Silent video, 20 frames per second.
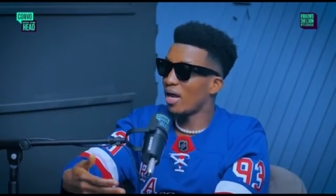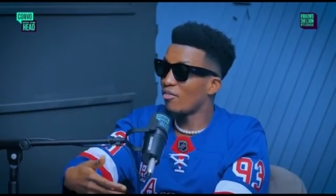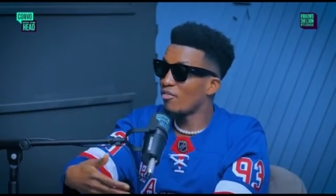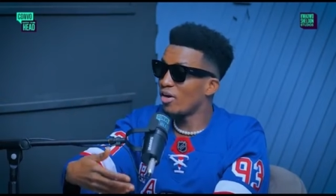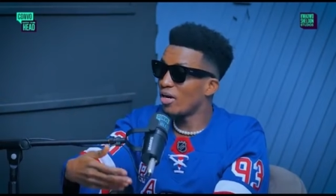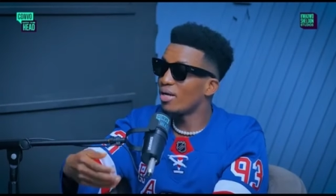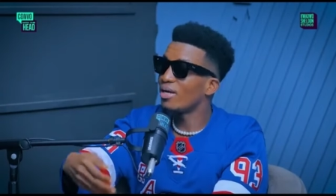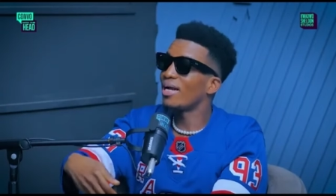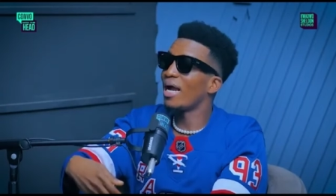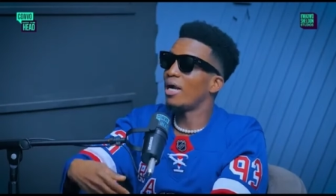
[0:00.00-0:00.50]

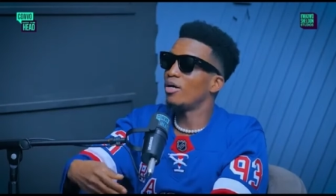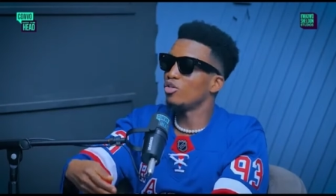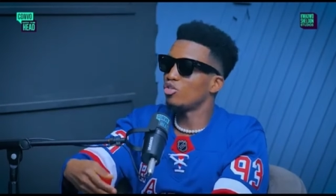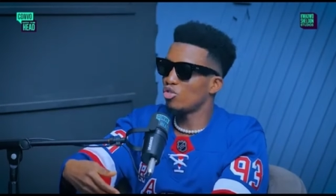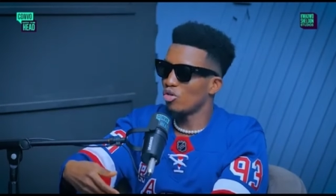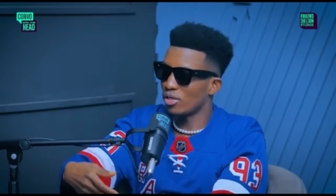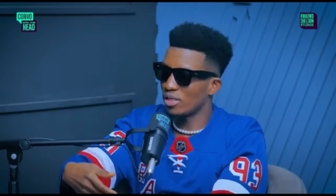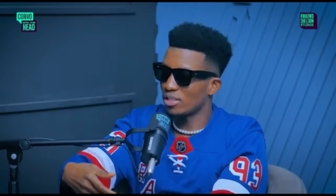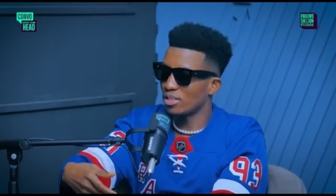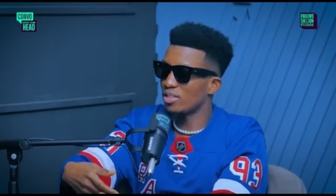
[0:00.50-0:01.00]
Every Gary
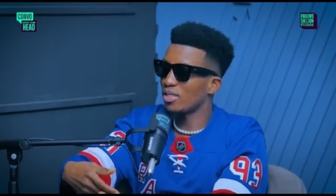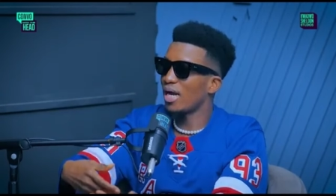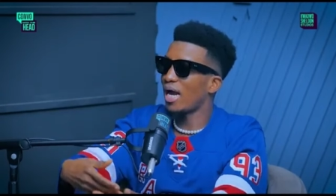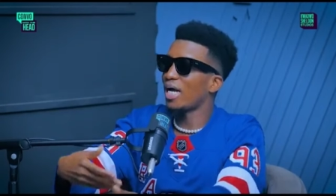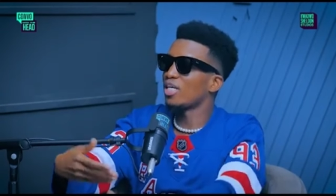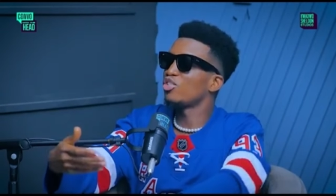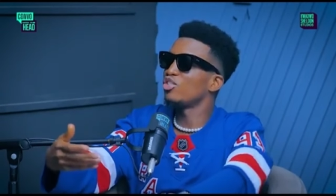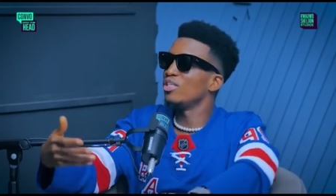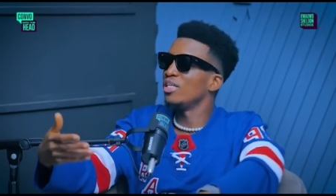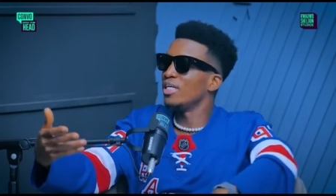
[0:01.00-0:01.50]
showcase,
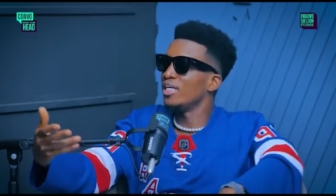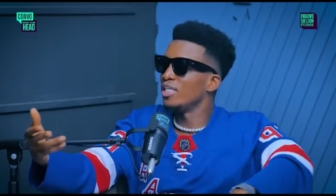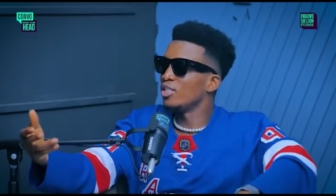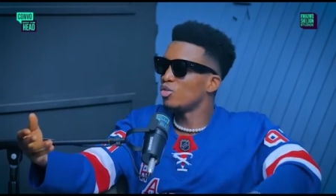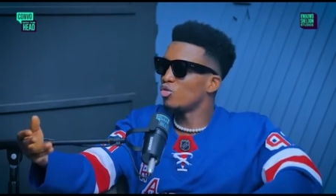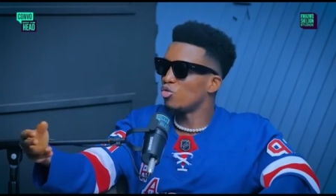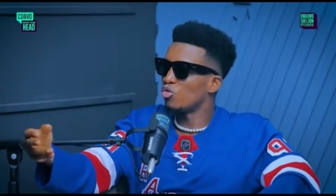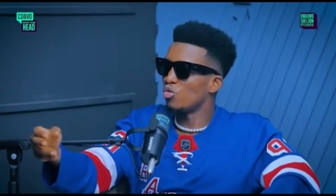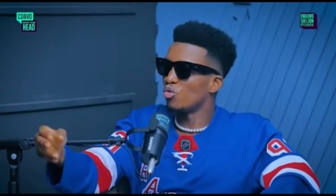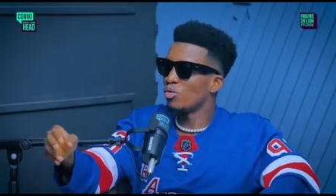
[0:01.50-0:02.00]
as you they
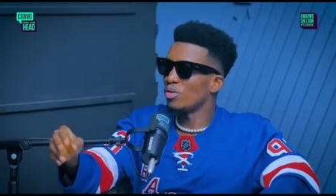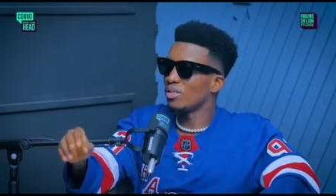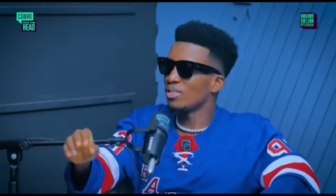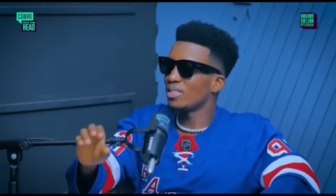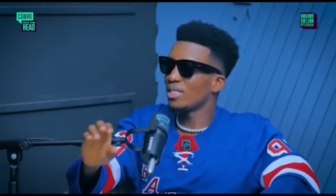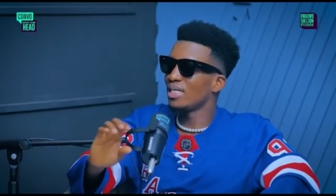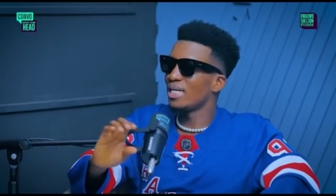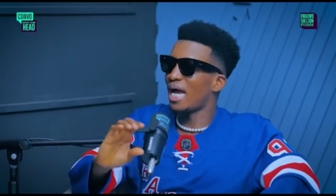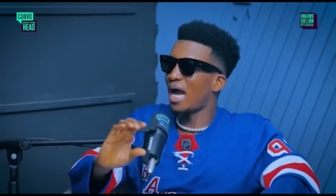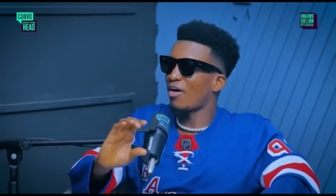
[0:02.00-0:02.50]
eat too. You
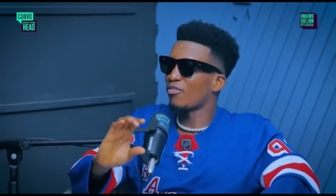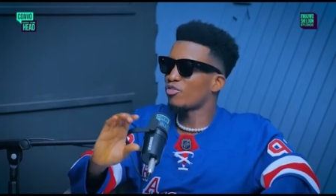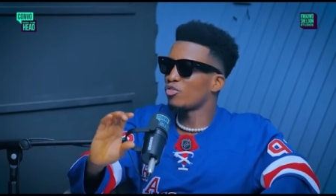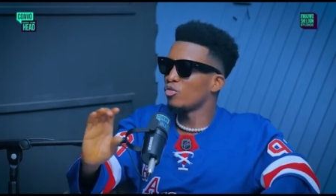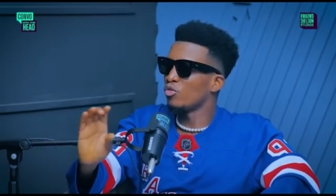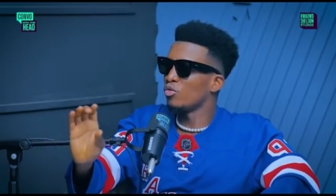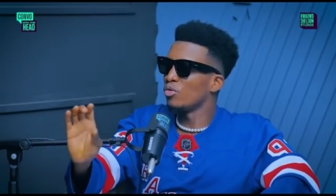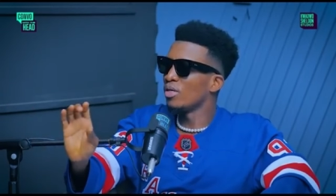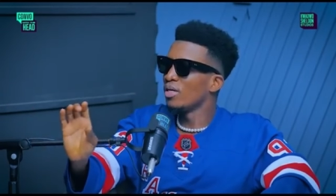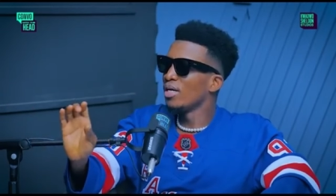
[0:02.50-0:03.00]
mm. see the
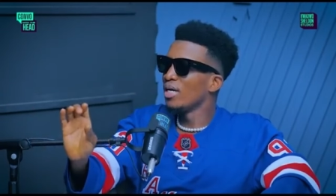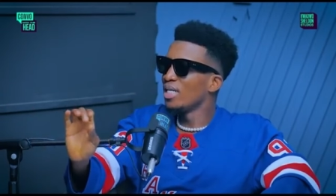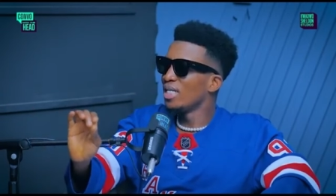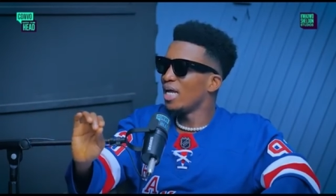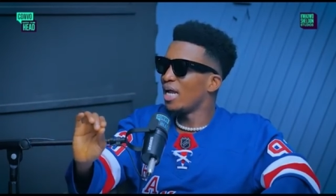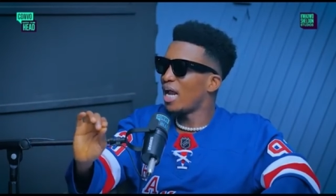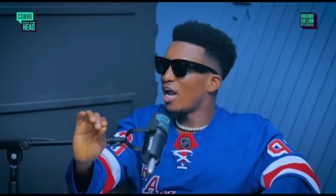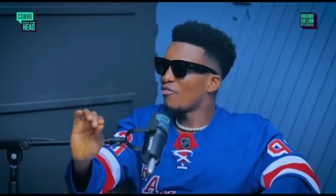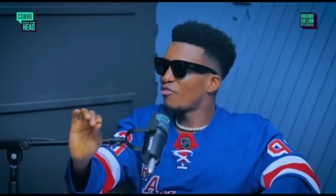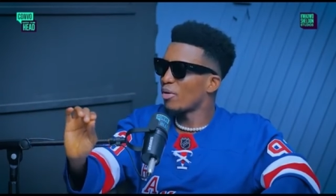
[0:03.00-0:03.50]
afternoon,
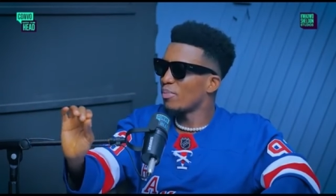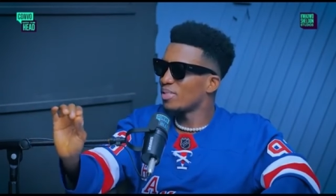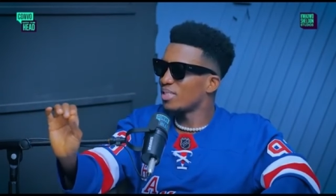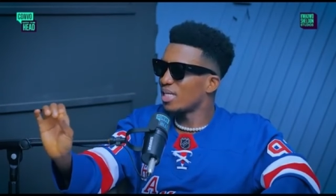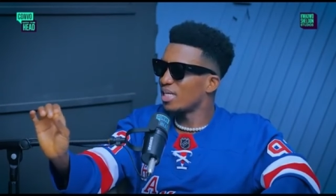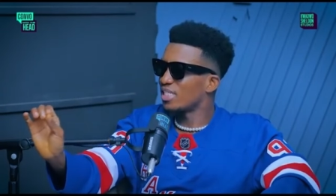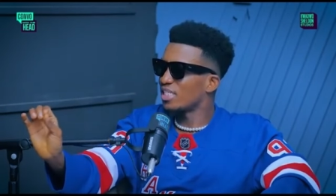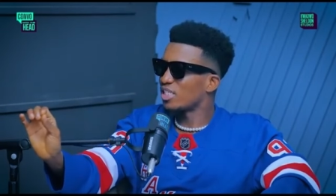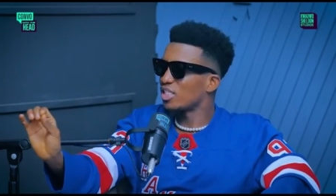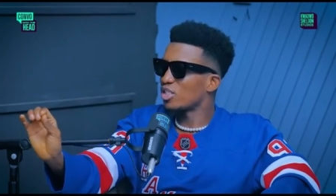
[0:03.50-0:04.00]
the F M
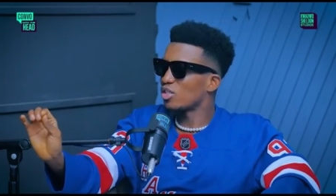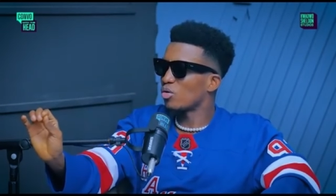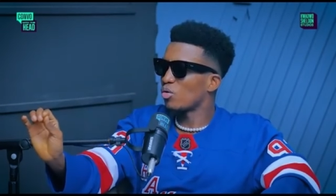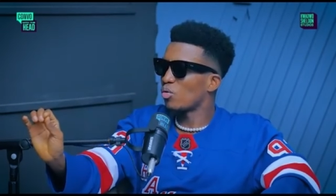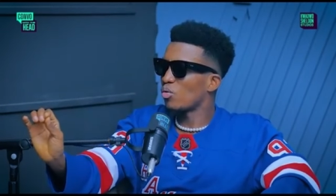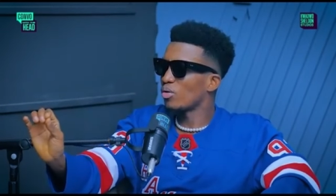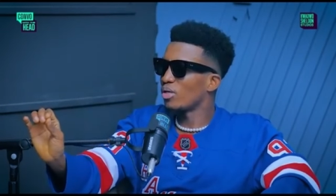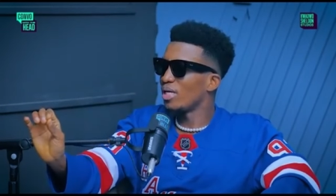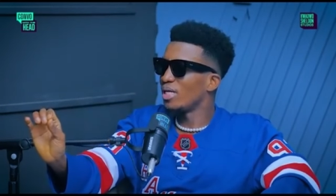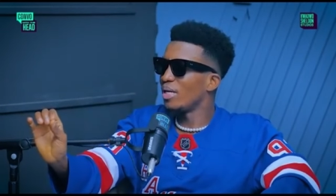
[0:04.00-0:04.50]
stations, you
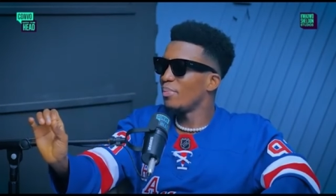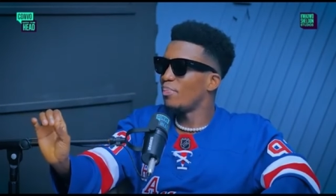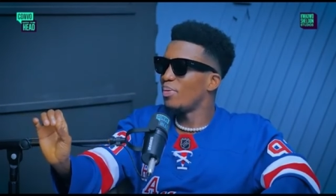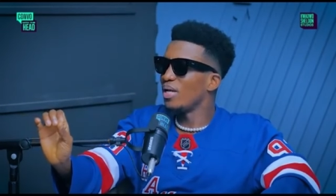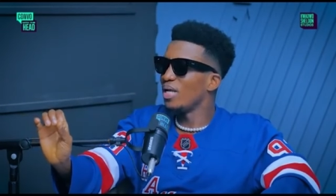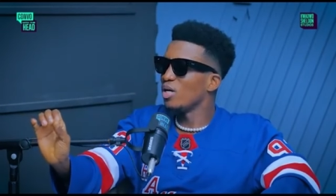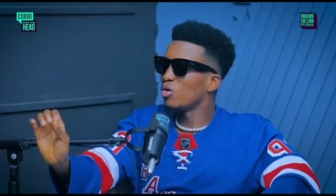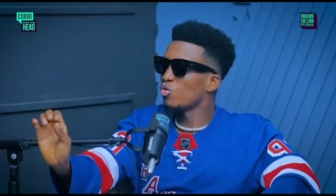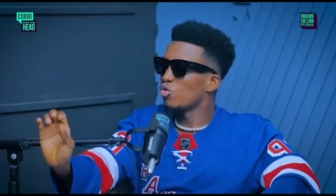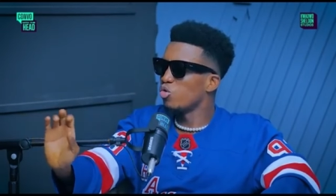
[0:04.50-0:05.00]
know, mm. they, they
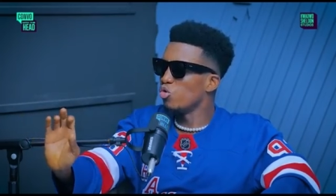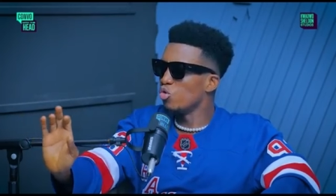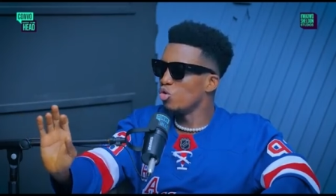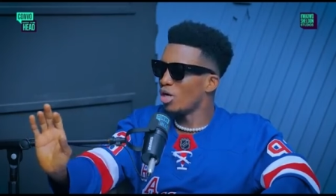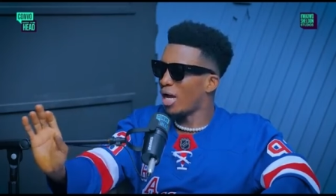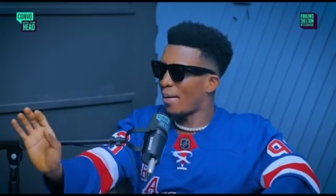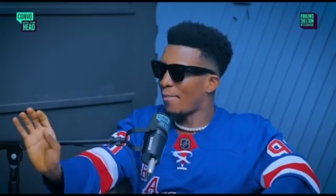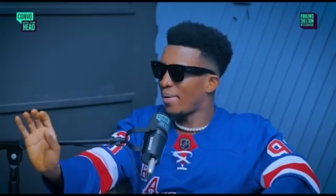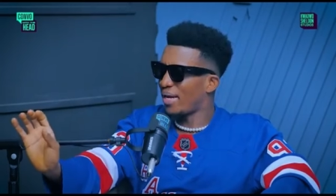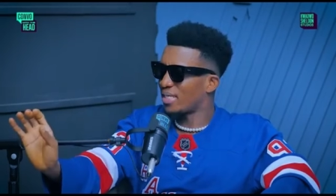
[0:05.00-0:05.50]
play cool
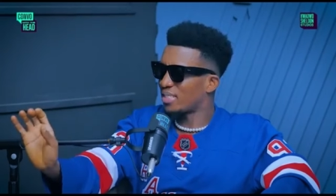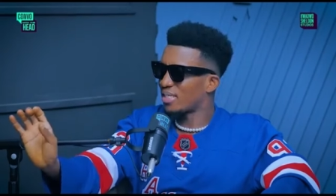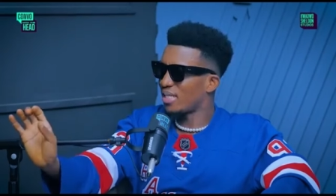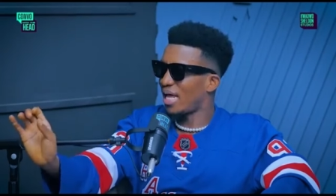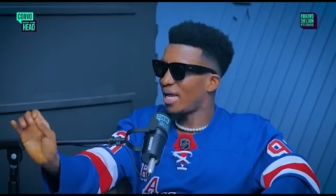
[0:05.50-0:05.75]
numbers.